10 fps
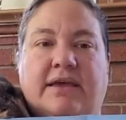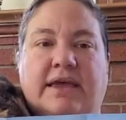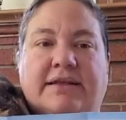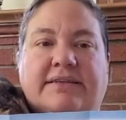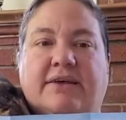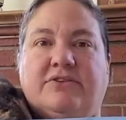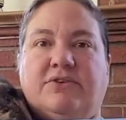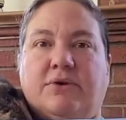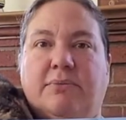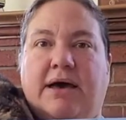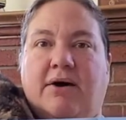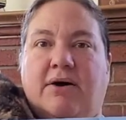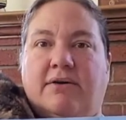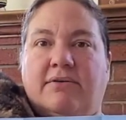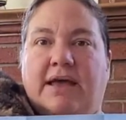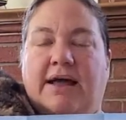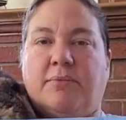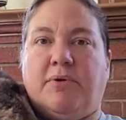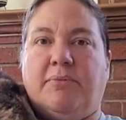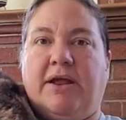It tells you about how to
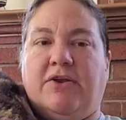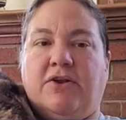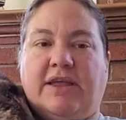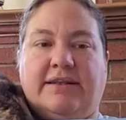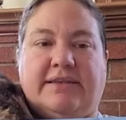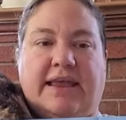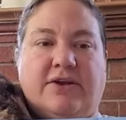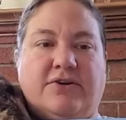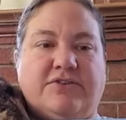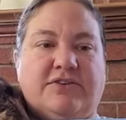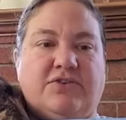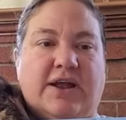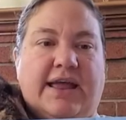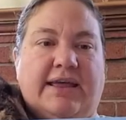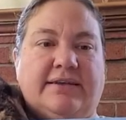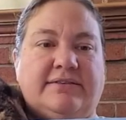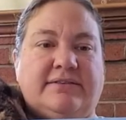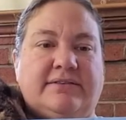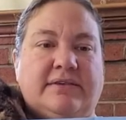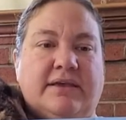prepare your containers and
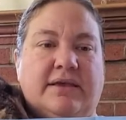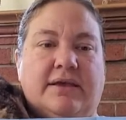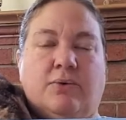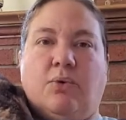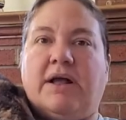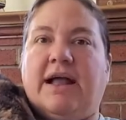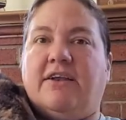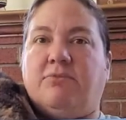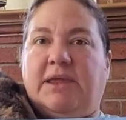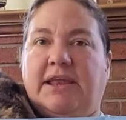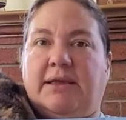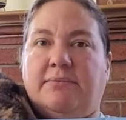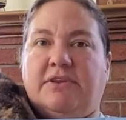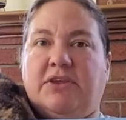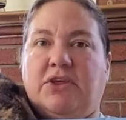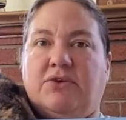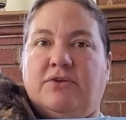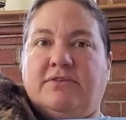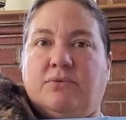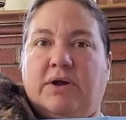trays, what kind of medium to
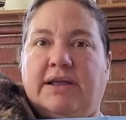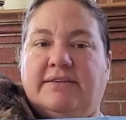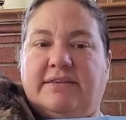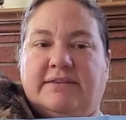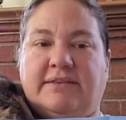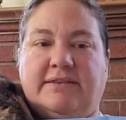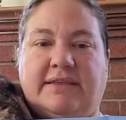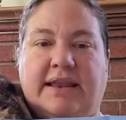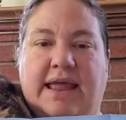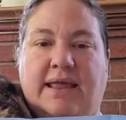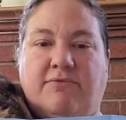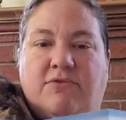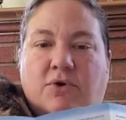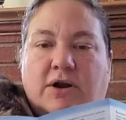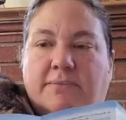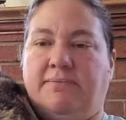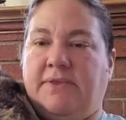use and what consistency to aim for,